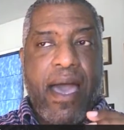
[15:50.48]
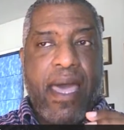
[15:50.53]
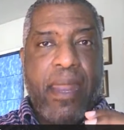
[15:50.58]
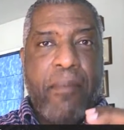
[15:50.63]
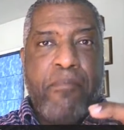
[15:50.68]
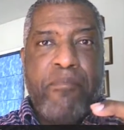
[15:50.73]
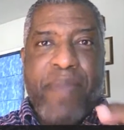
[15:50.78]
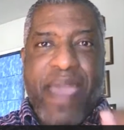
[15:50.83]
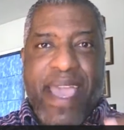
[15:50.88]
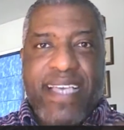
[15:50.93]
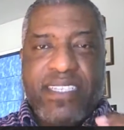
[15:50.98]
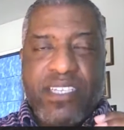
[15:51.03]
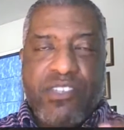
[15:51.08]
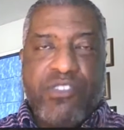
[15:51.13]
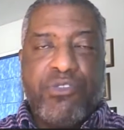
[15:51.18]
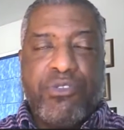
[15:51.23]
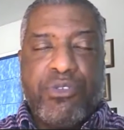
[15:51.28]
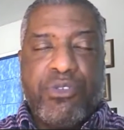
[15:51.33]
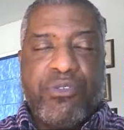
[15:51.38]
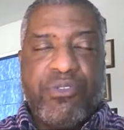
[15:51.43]
an
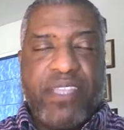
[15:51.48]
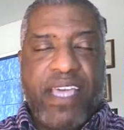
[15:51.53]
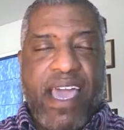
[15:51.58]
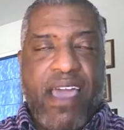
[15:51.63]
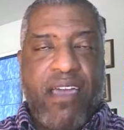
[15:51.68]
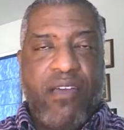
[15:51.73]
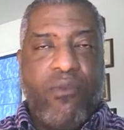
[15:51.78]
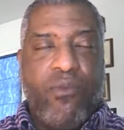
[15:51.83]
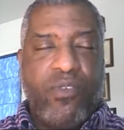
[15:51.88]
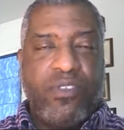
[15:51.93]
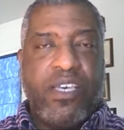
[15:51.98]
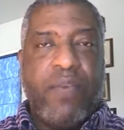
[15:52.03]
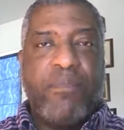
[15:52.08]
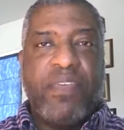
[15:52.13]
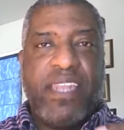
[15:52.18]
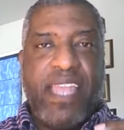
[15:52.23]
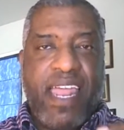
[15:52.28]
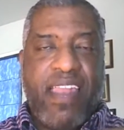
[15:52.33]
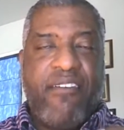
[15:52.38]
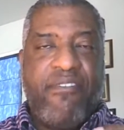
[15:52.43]
amazing truth that
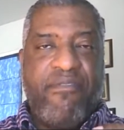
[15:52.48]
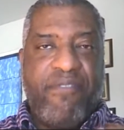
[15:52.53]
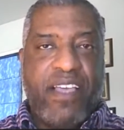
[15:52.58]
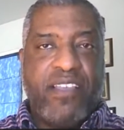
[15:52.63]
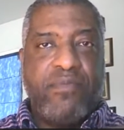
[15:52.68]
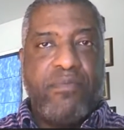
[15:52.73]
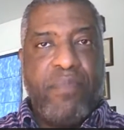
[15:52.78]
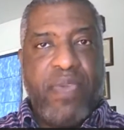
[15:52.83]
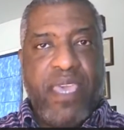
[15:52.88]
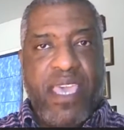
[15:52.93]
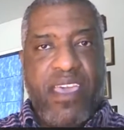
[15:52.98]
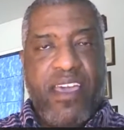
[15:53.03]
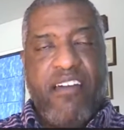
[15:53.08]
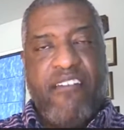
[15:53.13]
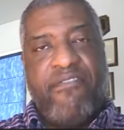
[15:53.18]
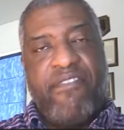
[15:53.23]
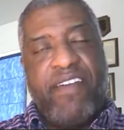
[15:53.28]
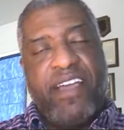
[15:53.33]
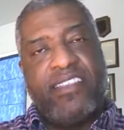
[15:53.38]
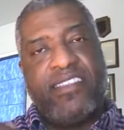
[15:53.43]
something that affects me
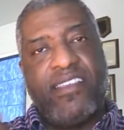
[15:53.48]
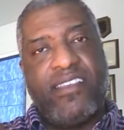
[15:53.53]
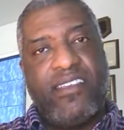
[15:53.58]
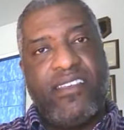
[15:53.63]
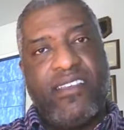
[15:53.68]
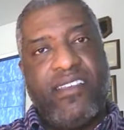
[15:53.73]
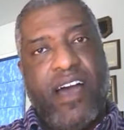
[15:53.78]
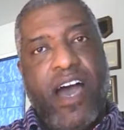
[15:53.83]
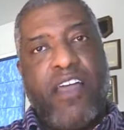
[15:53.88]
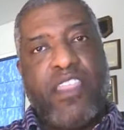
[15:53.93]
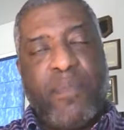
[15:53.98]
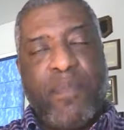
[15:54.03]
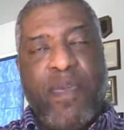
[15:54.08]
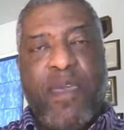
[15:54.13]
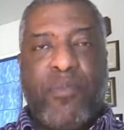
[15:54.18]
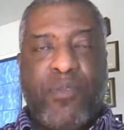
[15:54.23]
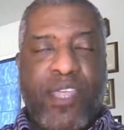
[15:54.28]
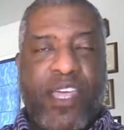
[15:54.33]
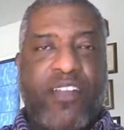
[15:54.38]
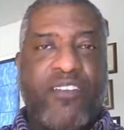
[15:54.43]
affects other
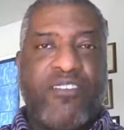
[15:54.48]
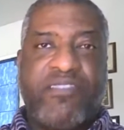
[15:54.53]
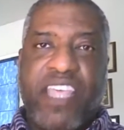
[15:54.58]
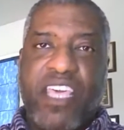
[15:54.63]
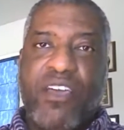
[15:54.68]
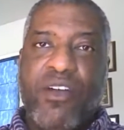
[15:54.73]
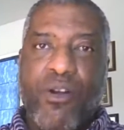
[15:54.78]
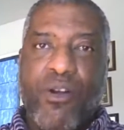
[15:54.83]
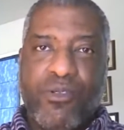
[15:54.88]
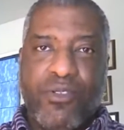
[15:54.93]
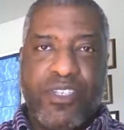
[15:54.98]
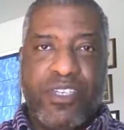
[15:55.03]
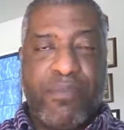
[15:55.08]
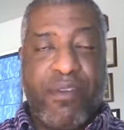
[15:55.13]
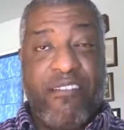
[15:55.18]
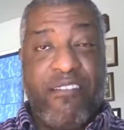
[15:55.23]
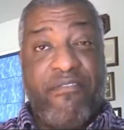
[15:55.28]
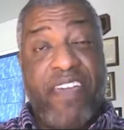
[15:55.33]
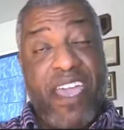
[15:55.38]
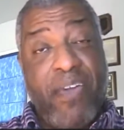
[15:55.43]
people that are stakeholders
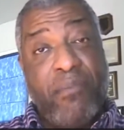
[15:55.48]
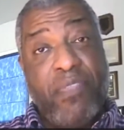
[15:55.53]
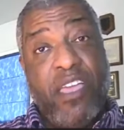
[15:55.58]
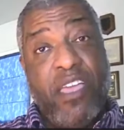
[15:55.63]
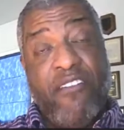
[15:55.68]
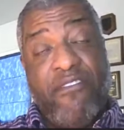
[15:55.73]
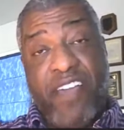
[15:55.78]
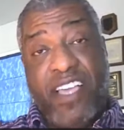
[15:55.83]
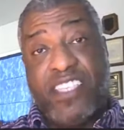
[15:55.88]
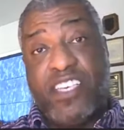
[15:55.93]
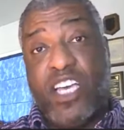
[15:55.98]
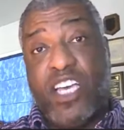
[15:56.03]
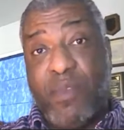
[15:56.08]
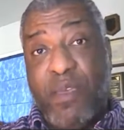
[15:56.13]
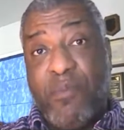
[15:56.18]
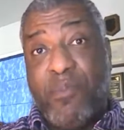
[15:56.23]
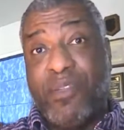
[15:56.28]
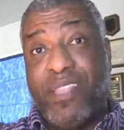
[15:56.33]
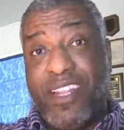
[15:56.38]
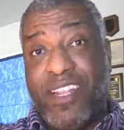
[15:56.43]
in my family, affects
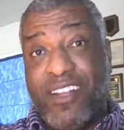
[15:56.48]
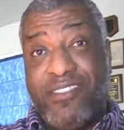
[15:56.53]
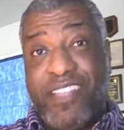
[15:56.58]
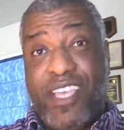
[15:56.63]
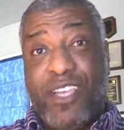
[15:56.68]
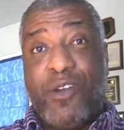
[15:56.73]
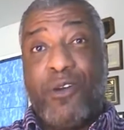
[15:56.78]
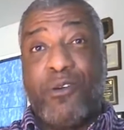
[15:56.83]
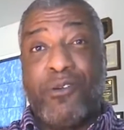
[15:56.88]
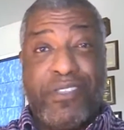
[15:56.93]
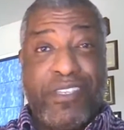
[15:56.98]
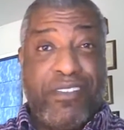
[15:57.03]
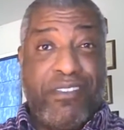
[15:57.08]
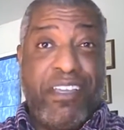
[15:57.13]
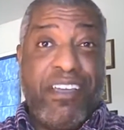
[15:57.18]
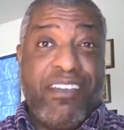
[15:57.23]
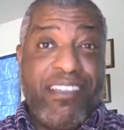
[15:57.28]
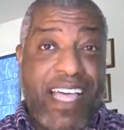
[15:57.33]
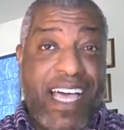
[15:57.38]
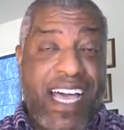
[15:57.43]
other people that are stakeholders
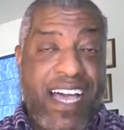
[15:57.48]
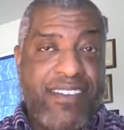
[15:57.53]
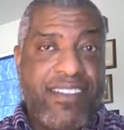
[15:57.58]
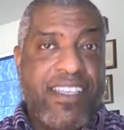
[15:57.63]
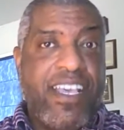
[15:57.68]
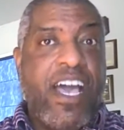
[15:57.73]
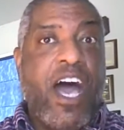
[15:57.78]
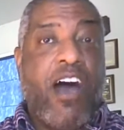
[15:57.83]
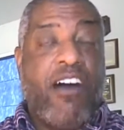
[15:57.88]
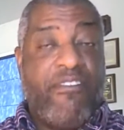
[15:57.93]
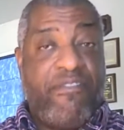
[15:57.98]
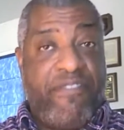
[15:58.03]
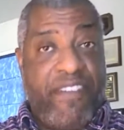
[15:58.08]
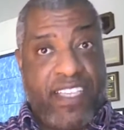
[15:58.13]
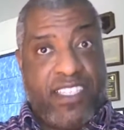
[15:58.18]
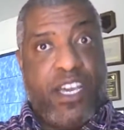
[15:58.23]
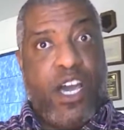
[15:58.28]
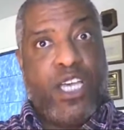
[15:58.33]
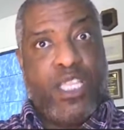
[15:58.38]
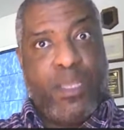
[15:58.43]
in their lives,
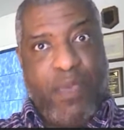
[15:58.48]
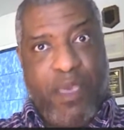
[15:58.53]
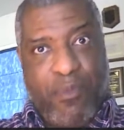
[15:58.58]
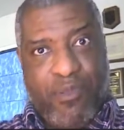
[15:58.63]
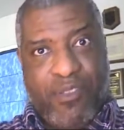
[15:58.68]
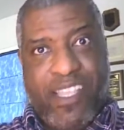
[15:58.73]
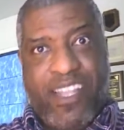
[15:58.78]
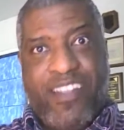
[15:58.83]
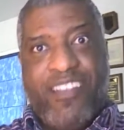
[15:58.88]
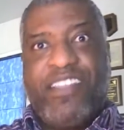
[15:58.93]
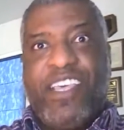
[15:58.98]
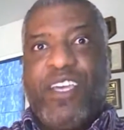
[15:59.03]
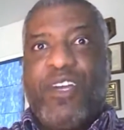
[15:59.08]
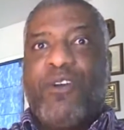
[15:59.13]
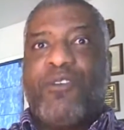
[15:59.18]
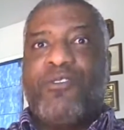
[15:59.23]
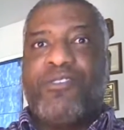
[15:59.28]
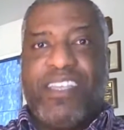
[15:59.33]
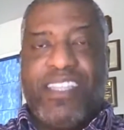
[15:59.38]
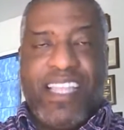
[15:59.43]
affects other people that are
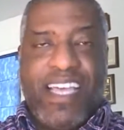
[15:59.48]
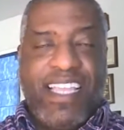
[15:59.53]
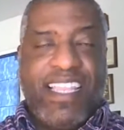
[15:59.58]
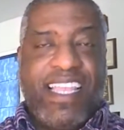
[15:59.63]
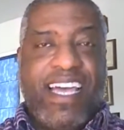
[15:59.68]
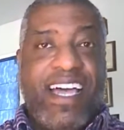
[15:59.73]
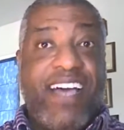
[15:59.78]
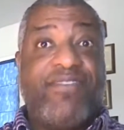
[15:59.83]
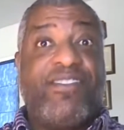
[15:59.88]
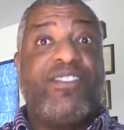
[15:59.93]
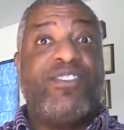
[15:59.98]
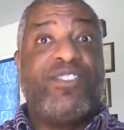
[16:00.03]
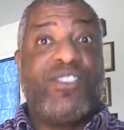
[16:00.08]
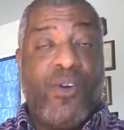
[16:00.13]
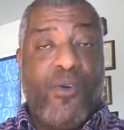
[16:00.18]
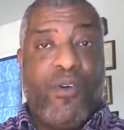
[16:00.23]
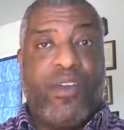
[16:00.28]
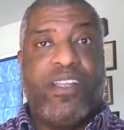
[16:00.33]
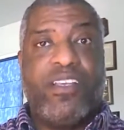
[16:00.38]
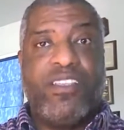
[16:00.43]
stakeholders in their lives, and
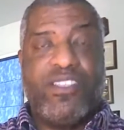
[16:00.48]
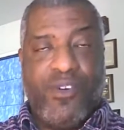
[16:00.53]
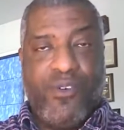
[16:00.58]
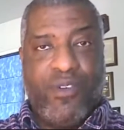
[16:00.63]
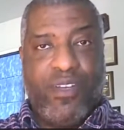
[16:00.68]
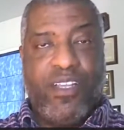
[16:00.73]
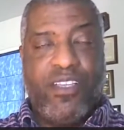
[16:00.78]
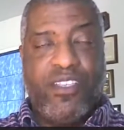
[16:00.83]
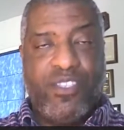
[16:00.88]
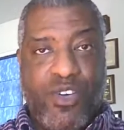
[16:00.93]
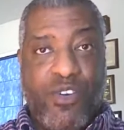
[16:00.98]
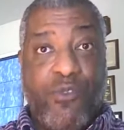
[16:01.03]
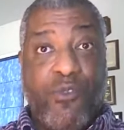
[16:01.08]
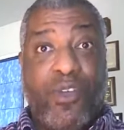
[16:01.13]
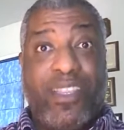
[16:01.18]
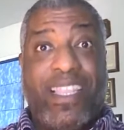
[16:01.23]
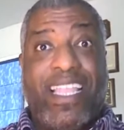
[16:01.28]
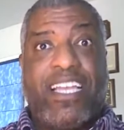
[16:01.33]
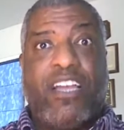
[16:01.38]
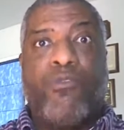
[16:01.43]
so on and so on so
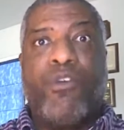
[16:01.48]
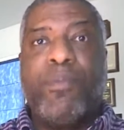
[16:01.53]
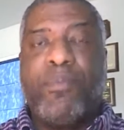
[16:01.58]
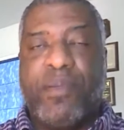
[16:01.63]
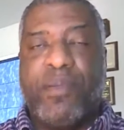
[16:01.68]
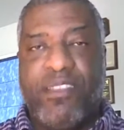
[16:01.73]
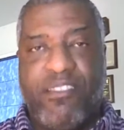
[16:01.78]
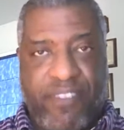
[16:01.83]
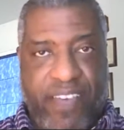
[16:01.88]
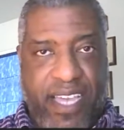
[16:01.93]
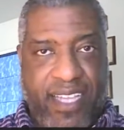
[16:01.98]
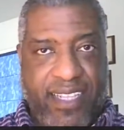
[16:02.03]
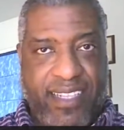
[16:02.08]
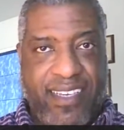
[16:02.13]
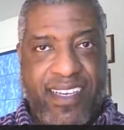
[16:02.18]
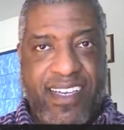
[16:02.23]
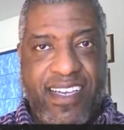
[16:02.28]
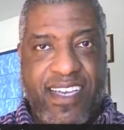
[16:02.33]
forth, like a ripple effect.